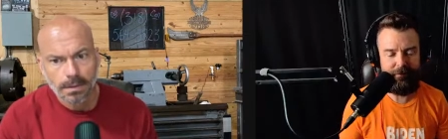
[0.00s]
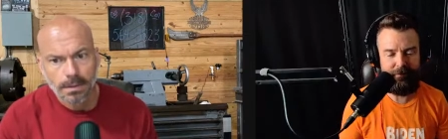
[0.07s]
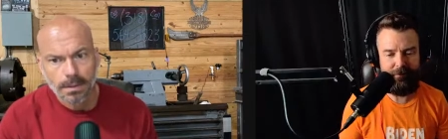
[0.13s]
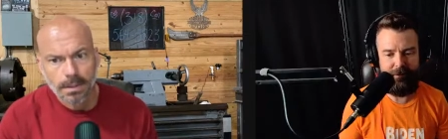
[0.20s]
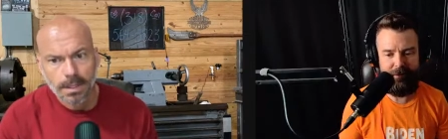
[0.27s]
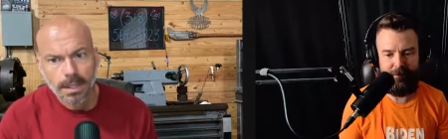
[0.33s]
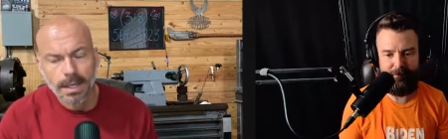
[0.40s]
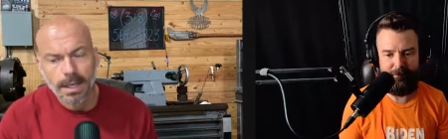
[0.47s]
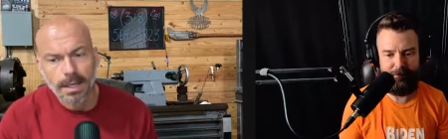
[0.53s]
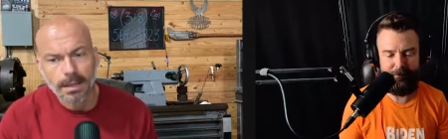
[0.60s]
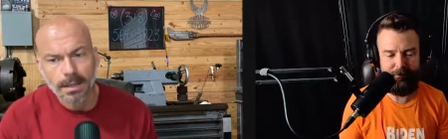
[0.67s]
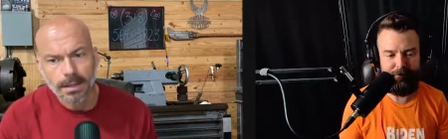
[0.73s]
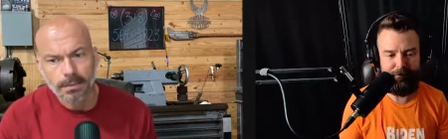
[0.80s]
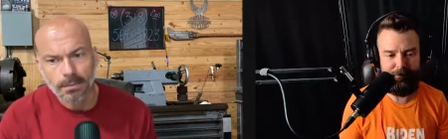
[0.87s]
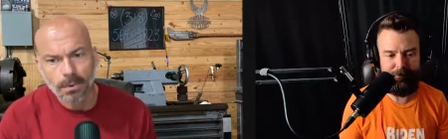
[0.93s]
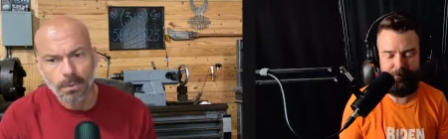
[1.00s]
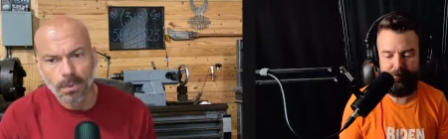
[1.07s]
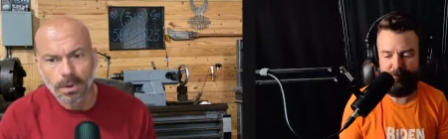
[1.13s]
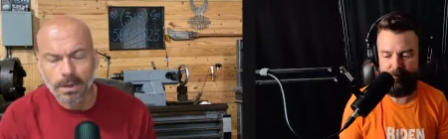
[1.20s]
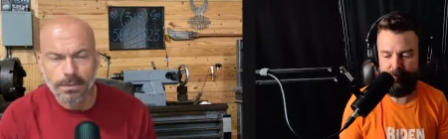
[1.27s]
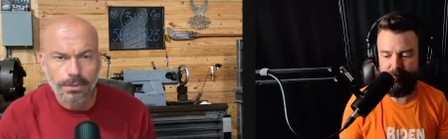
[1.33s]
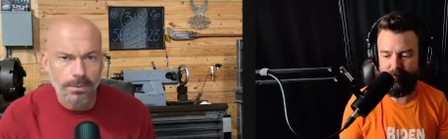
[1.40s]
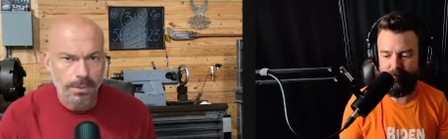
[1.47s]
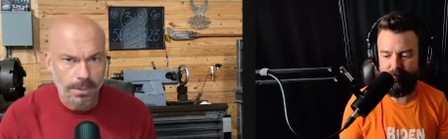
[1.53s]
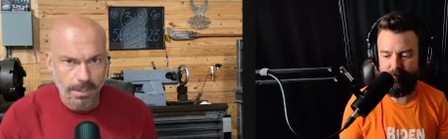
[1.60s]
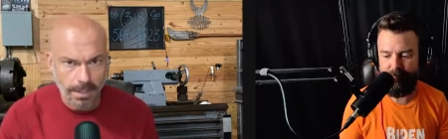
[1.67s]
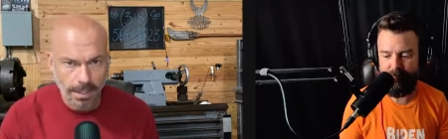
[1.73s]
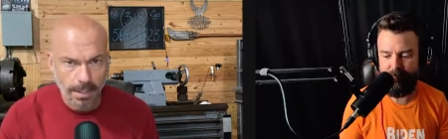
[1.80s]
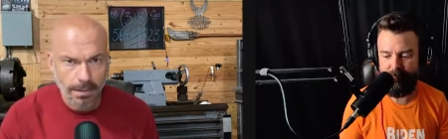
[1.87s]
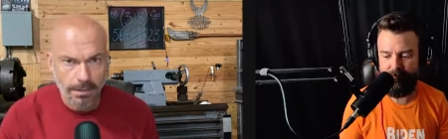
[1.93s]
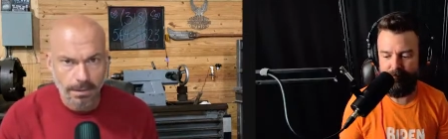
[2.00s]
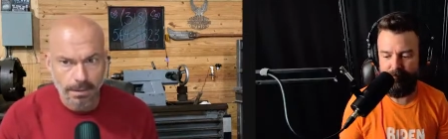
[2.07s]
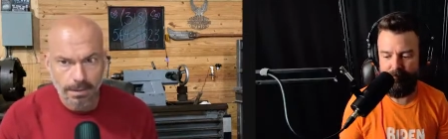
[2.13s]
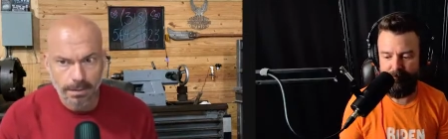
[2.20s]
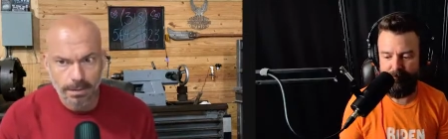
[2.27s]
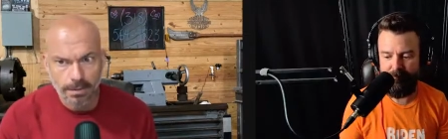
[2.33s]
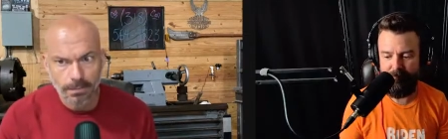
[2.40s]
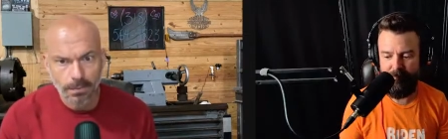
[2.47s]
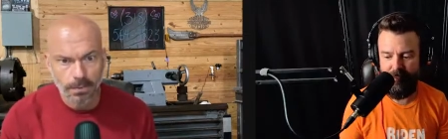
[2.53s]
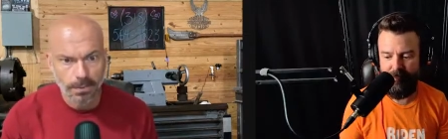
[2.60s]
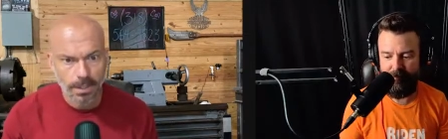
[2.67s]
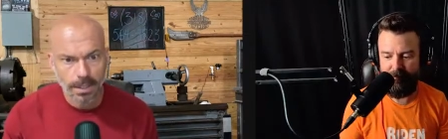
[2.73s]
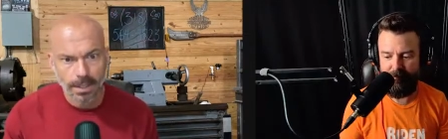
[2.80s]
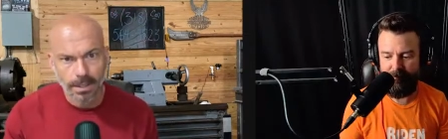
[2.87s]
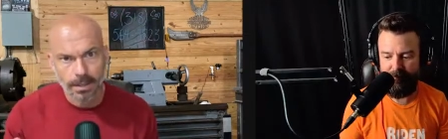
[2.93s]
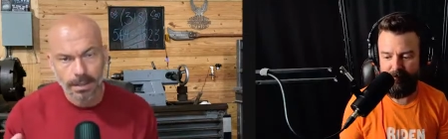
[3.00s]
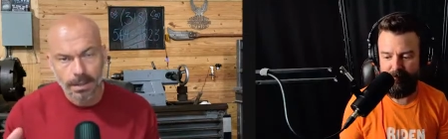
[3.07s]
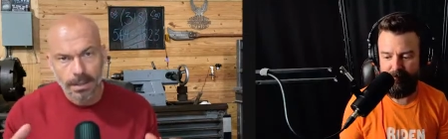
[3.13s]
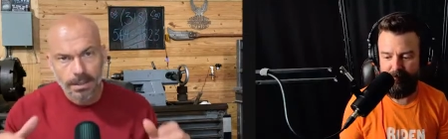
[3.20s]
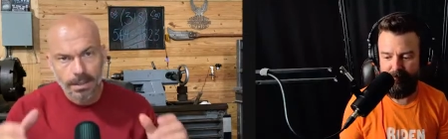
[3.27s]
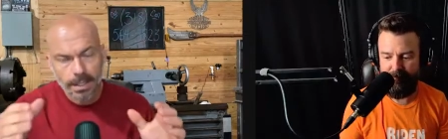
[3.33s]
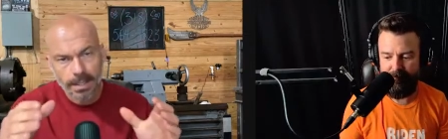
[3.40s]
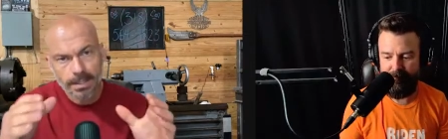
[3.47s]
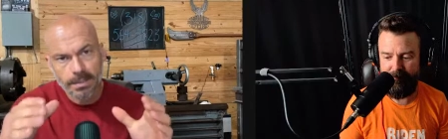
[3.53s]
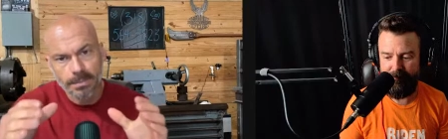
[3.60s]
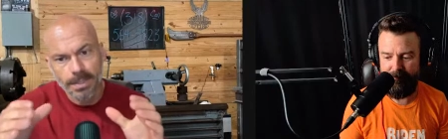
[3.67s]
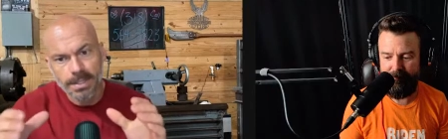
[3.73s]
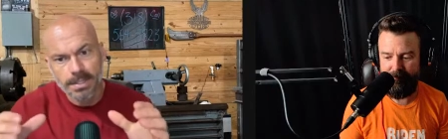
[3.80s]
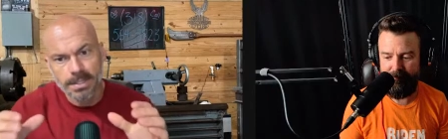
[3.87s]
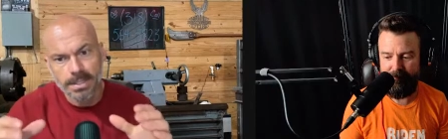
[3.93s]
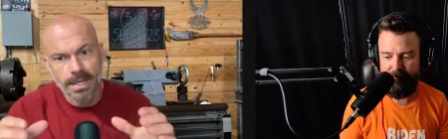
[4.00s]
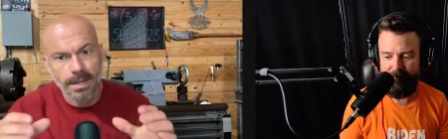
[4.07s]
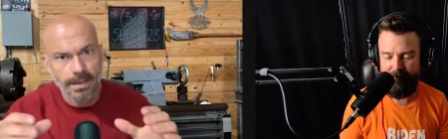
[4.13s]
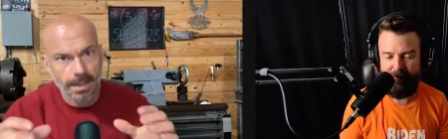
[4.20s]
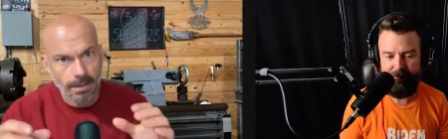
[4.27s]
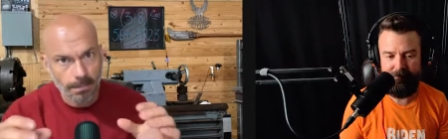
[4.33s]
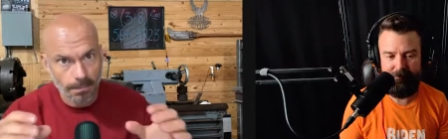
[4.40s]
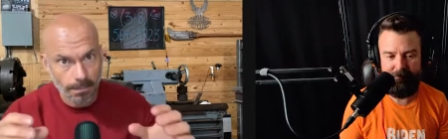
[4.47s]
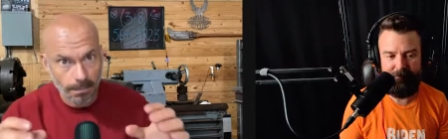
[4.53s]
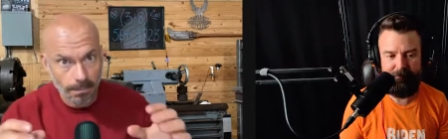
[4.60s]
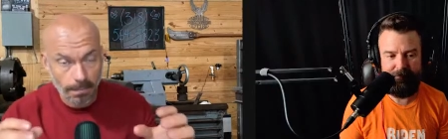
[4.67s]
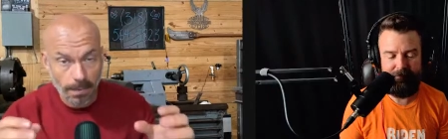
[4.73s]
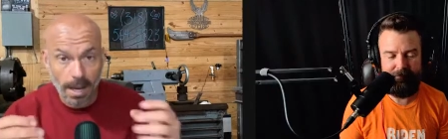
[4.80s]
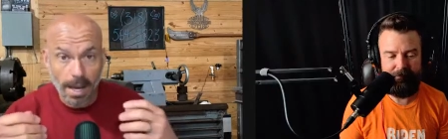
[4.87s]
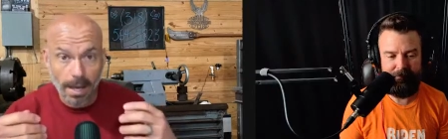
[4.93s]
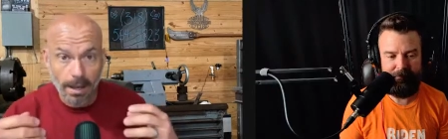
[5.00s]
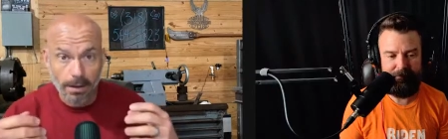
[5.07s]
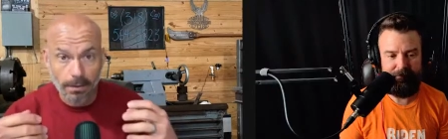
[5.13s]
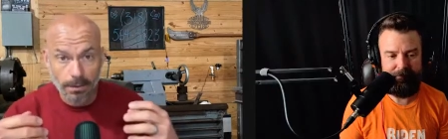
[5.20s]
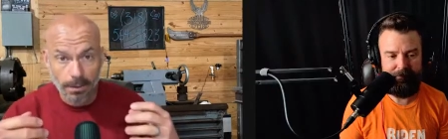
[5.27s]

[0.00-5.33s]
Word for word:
Speaker 1: Yeah. yeah, and we'll work through it together, and then we'll yeah. kind of take some pieces out that I don't